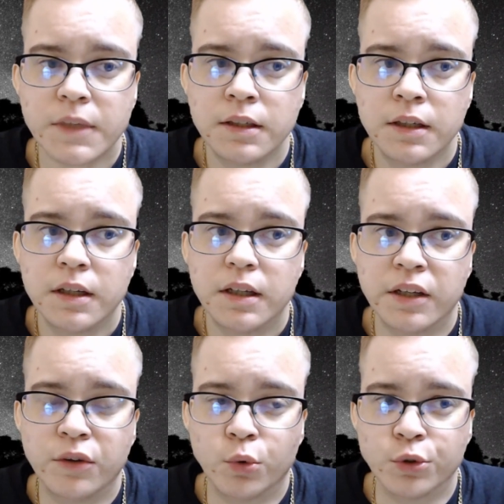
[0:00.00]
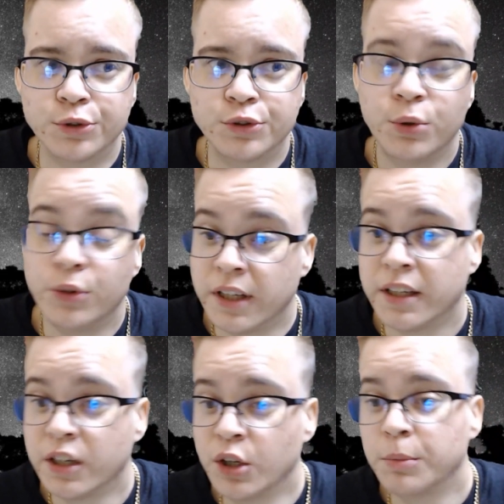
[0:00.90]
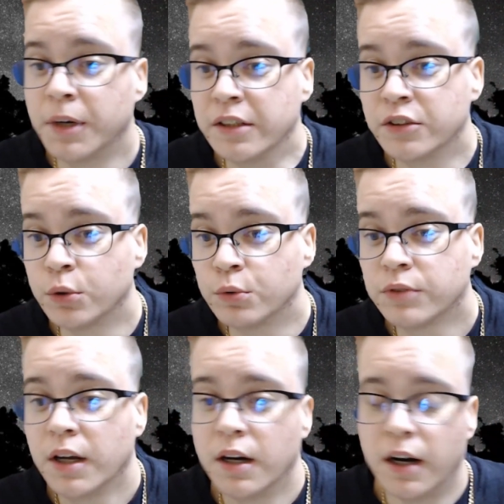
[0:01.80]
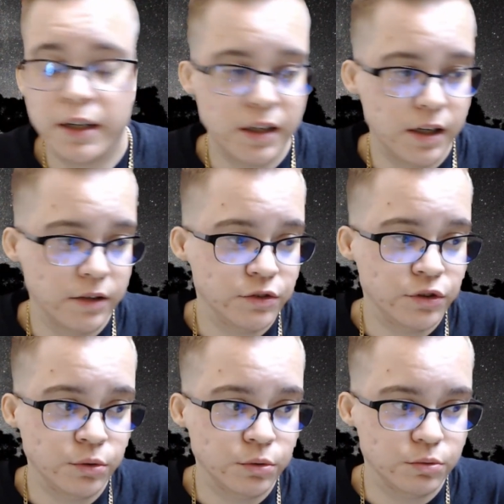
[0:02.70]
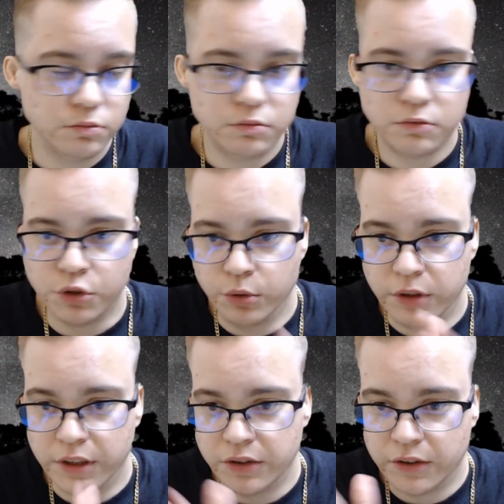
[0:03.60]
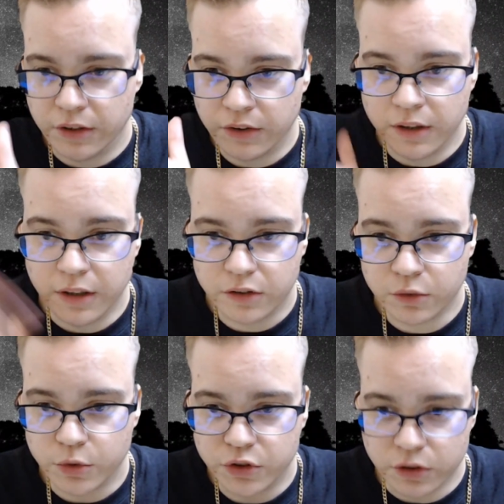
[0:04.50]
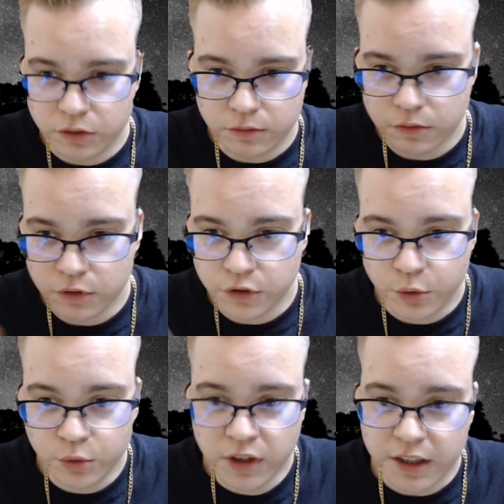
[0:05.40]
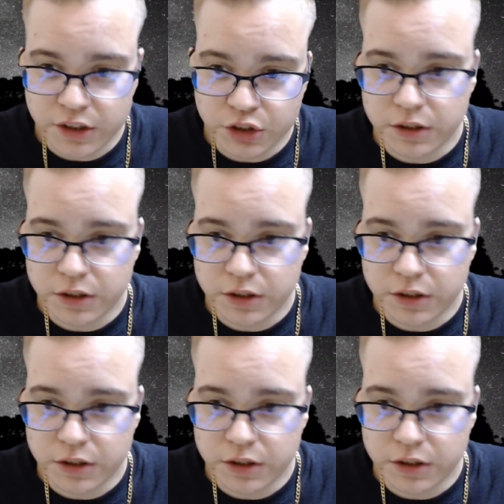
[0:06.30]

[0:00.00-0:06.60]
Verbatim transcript: in order to take care of myself, I have to do this, this, and this, which includes hygiene.